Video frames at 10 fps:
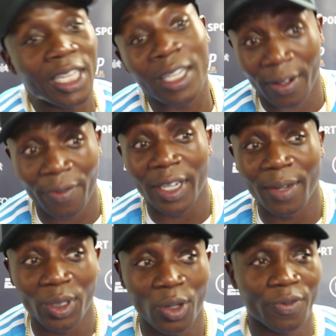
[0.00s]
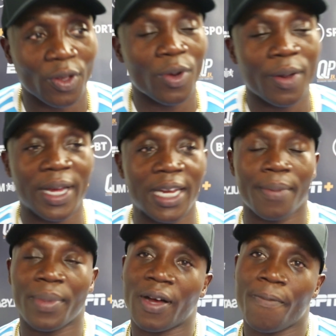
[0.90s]
He can defend himself. Don't worry about
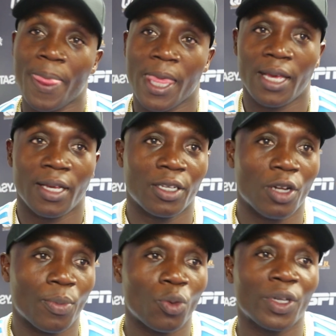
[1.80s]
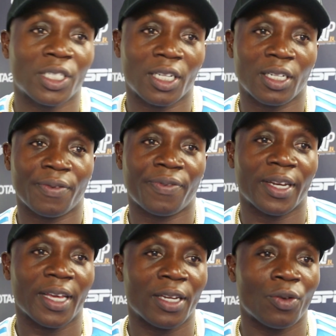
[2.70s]
that. But, you know, I'm always going to
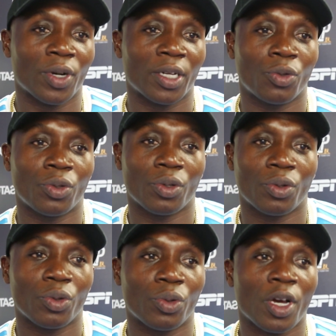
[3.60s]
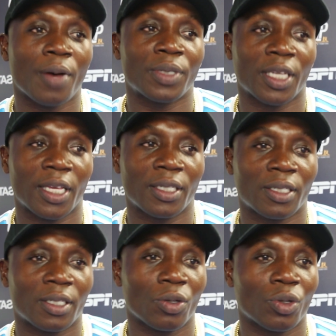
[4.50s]
defend anyone who comes
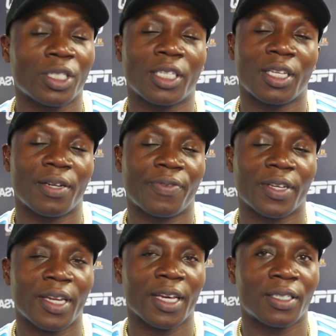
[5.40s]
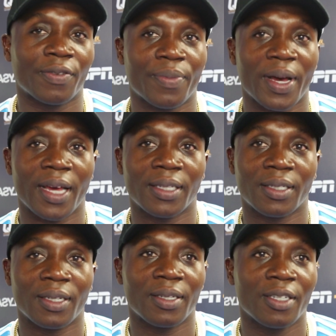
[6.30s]
against or says anything negative about
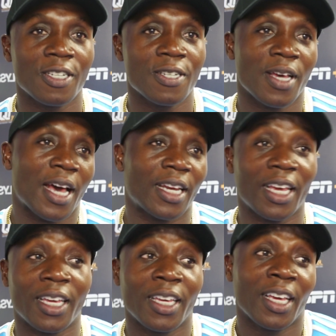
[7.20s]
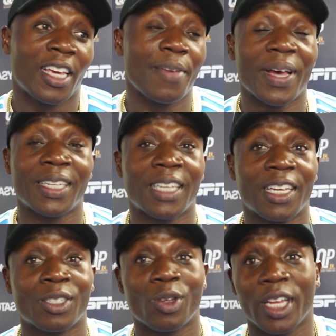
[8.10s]
Anthony. And he might
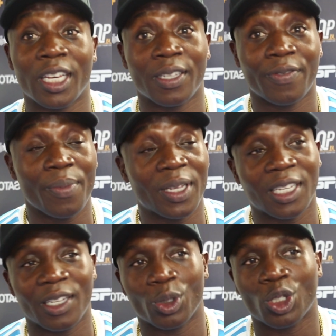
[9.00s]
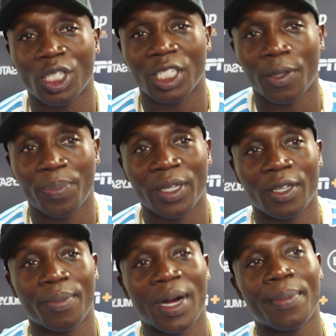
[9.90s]
say it's not negative. He may say it was just his
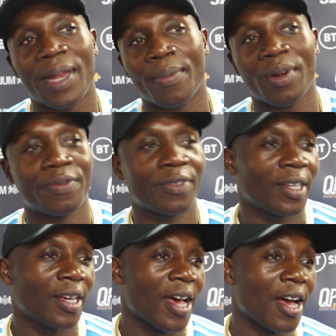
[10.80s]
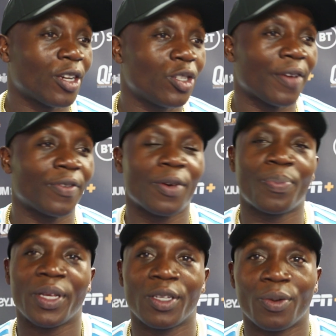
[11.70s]
opinion. But I'm like, bro, how can you have an
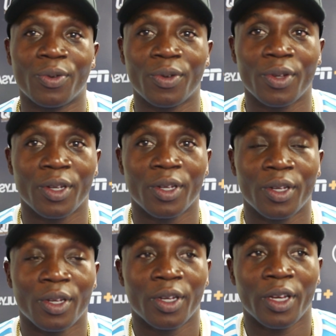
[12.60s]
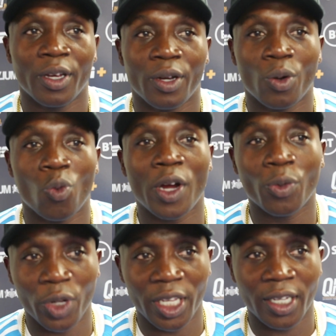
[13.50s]
opinion 1
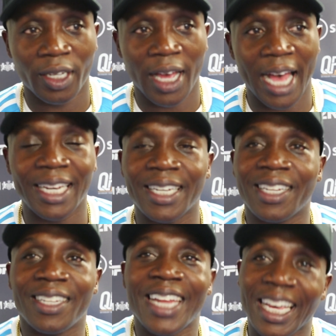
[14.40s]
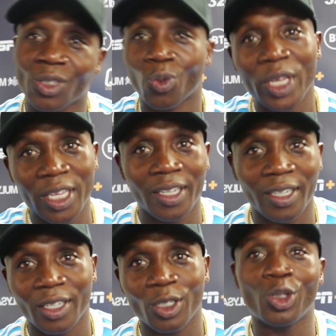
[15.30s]
week and then the next
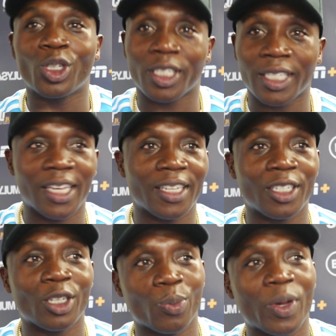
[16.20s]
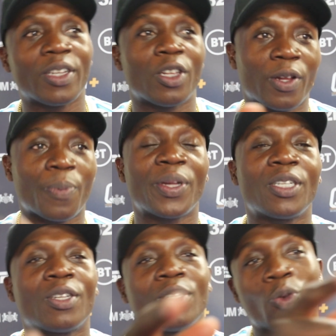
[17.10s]
week you just say, but the
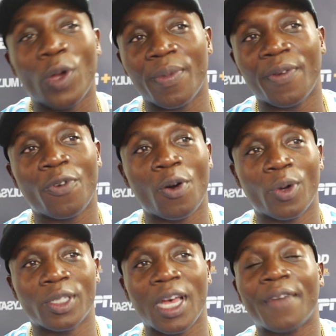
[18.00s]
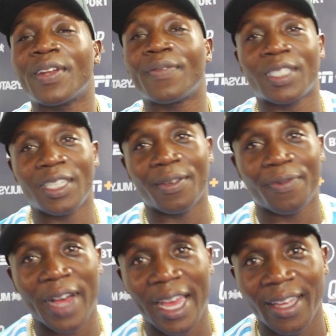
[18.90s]
opinion the week before was I've never seen
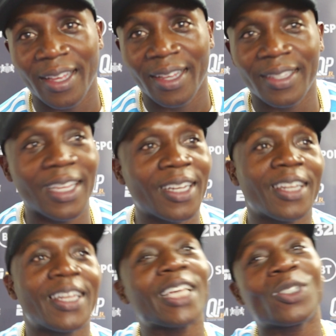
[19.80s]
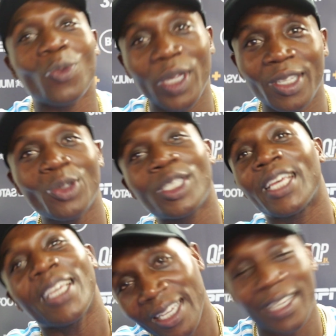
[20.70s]
him fight, then the next week you
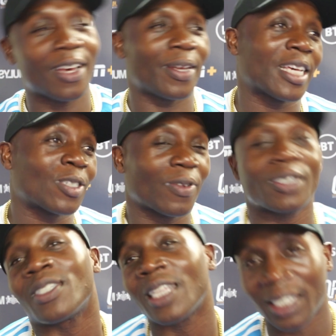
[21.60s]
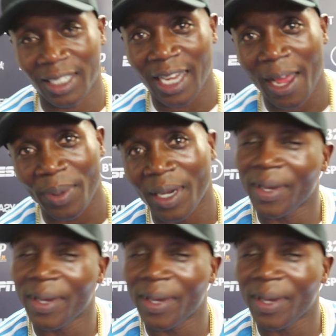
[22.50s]
say this is gonna happen.